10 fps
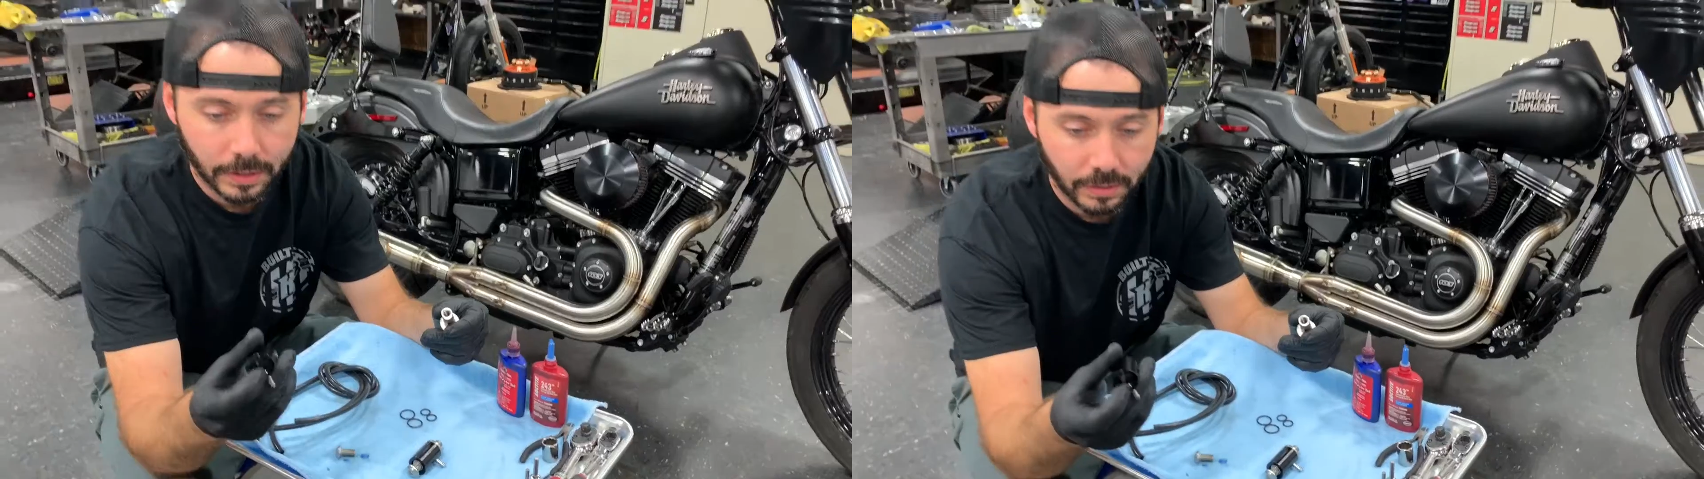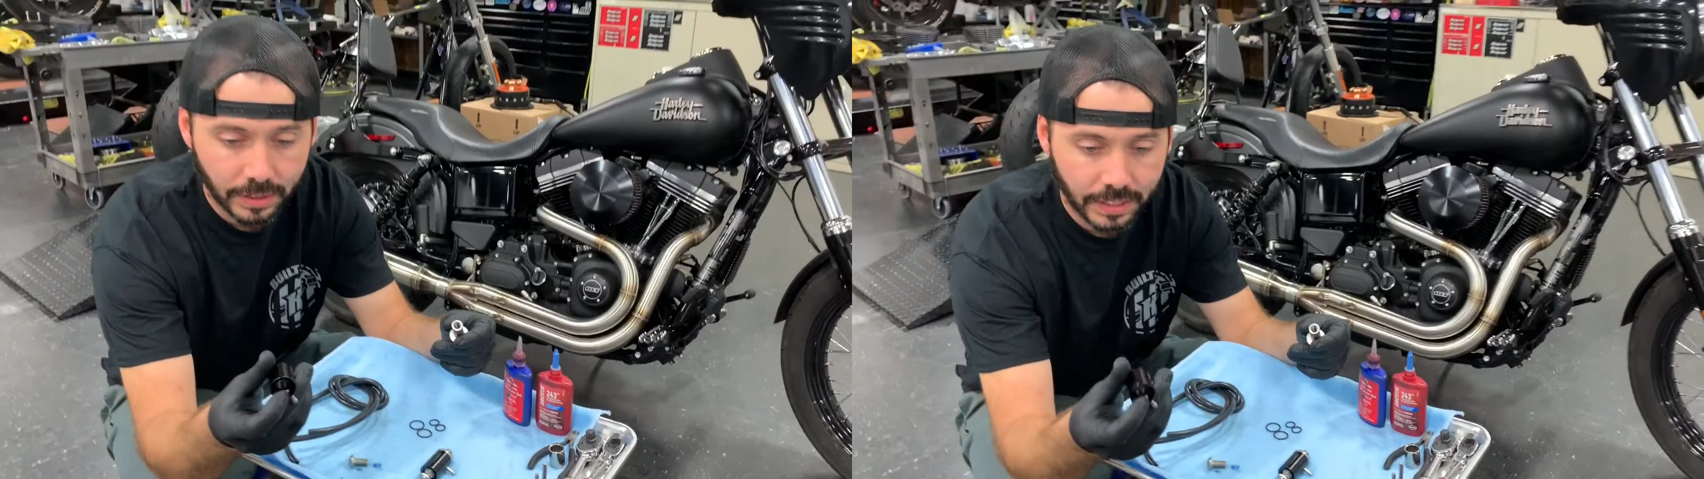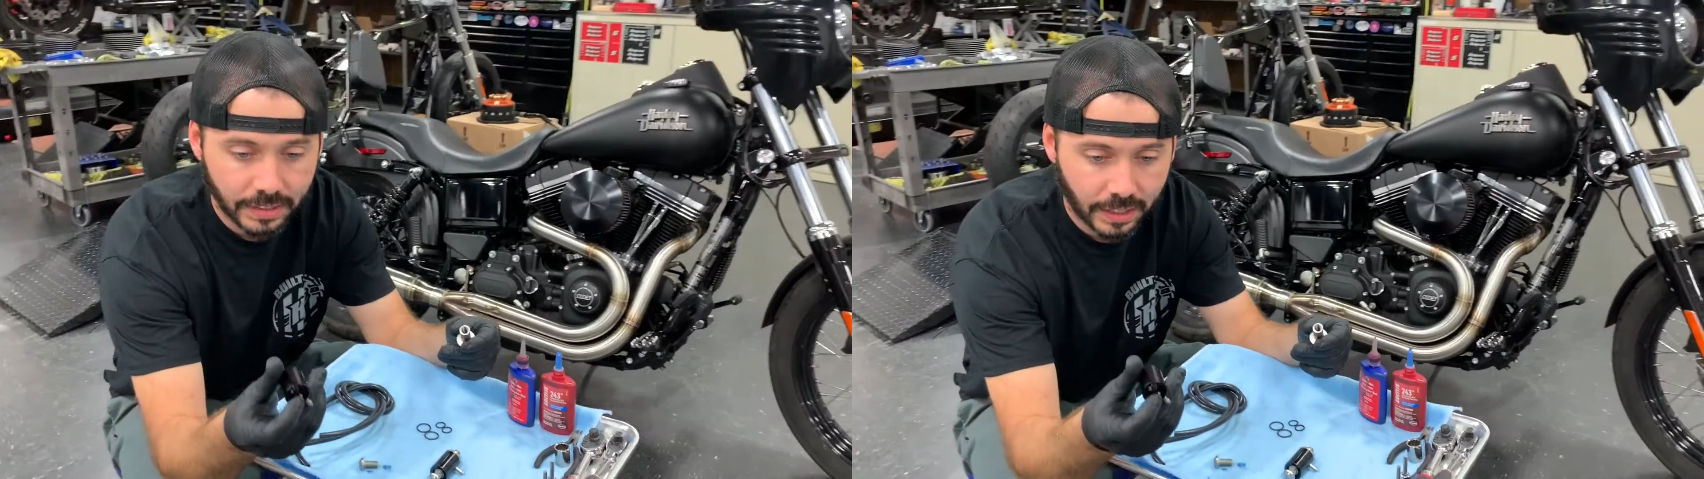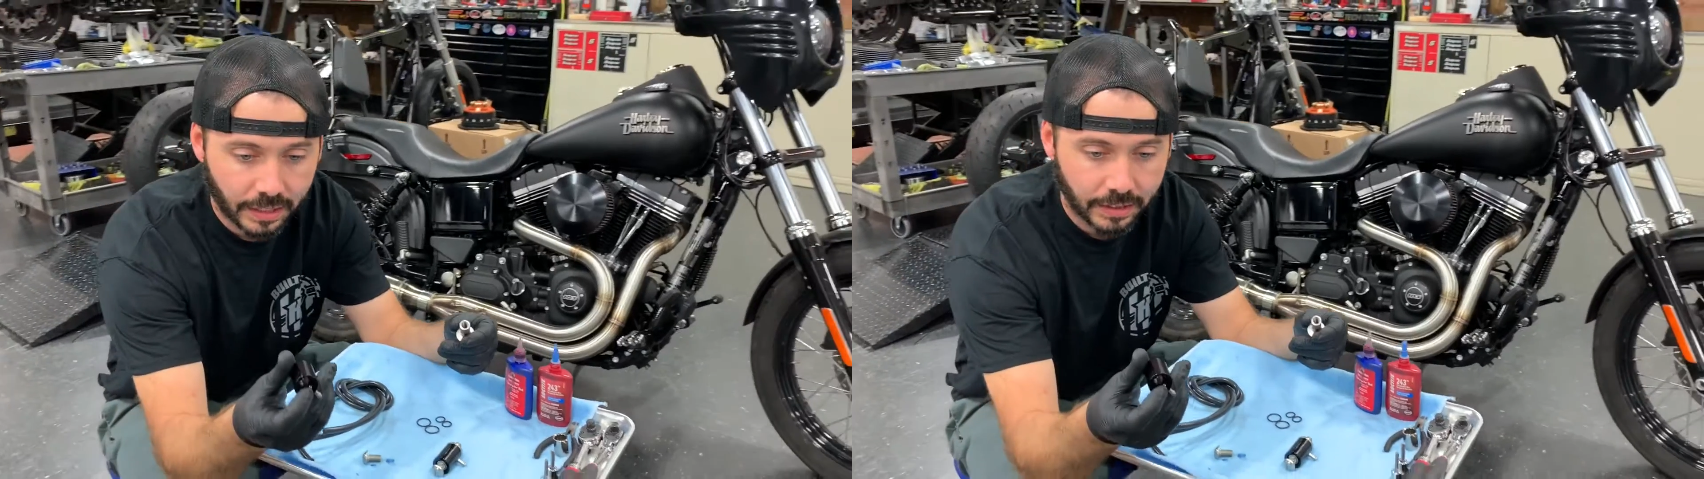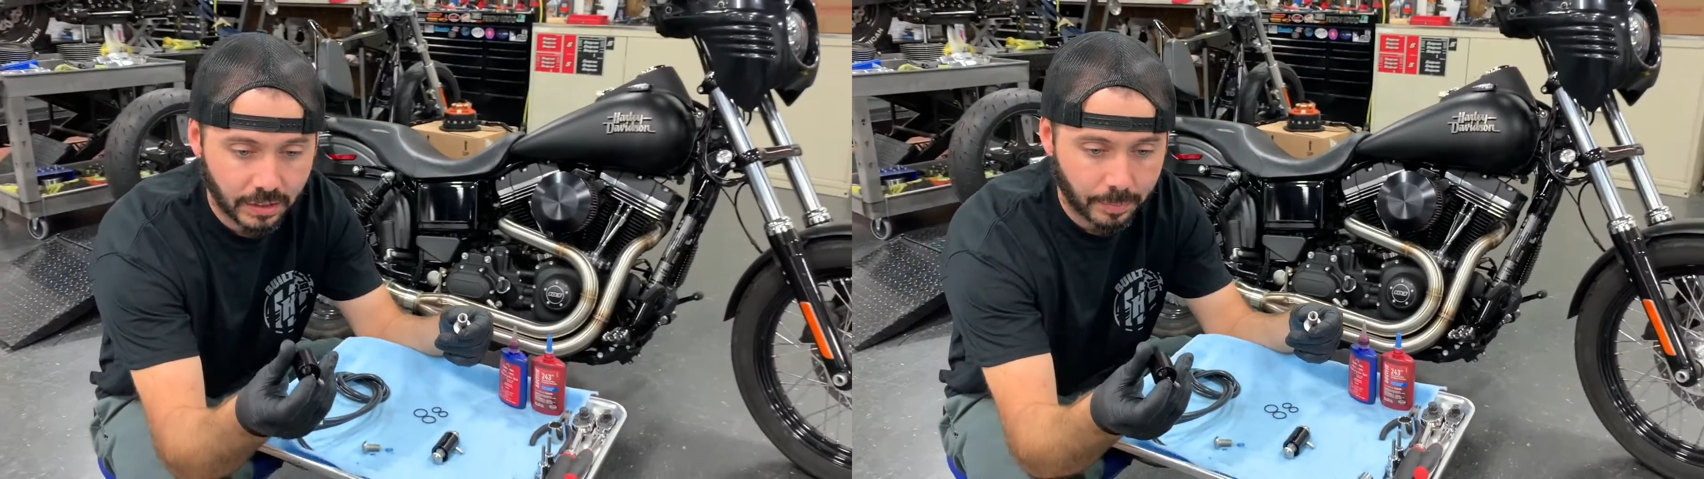is on the inside
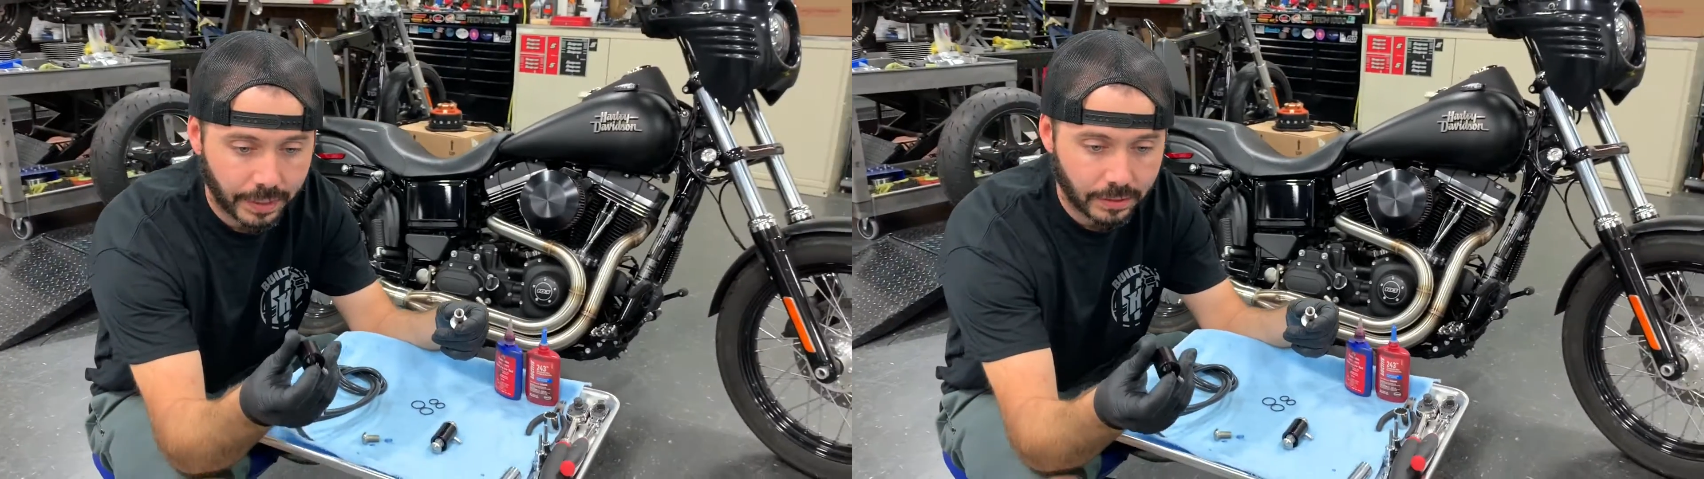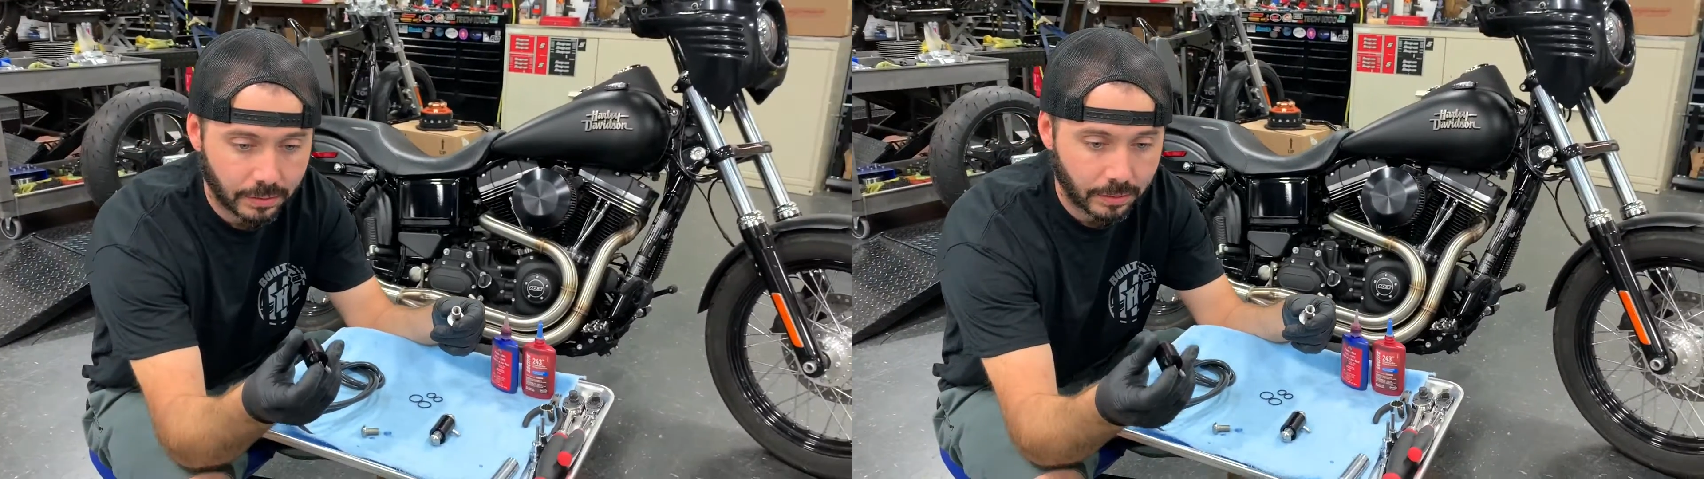of the spacer